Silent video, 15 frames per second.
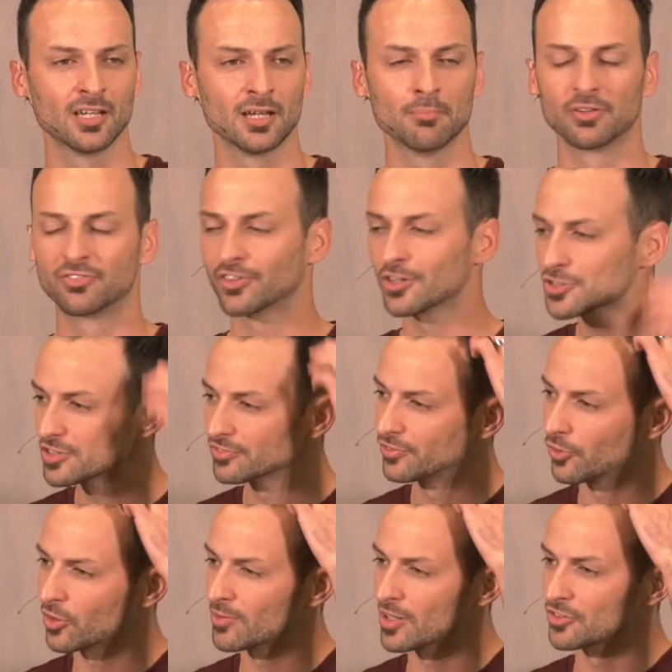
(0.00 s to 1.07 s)
But first and
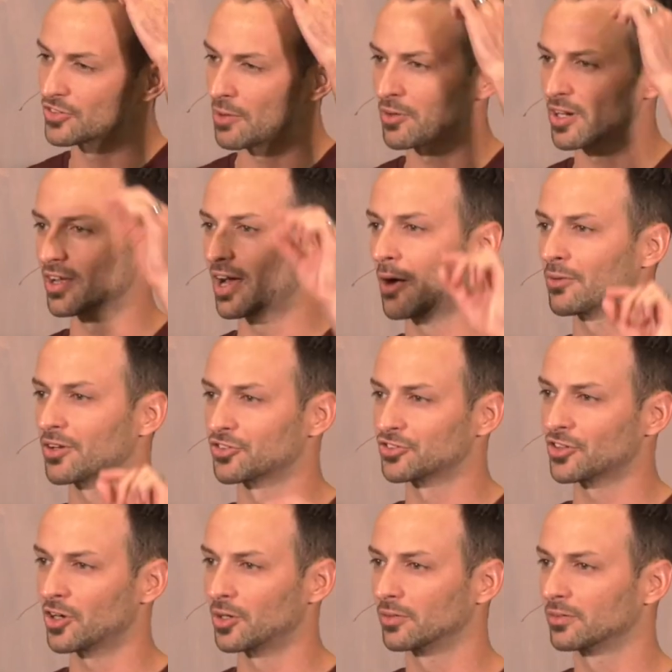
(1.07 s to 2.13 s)
foremost, I want to
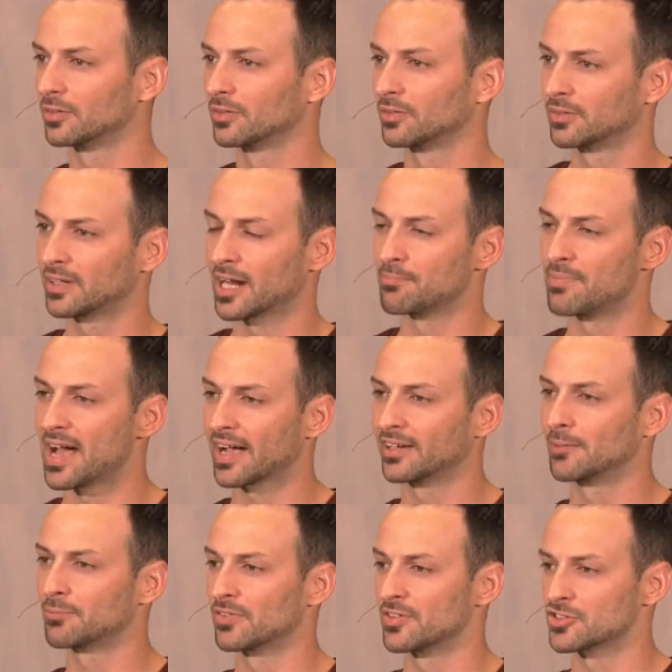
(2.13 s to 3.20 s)
start kind of backing
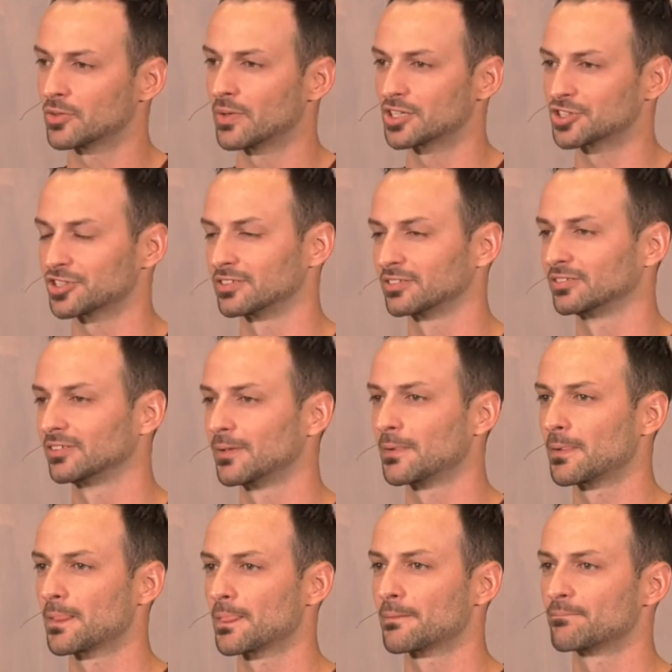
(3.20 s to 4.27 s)
up to this question.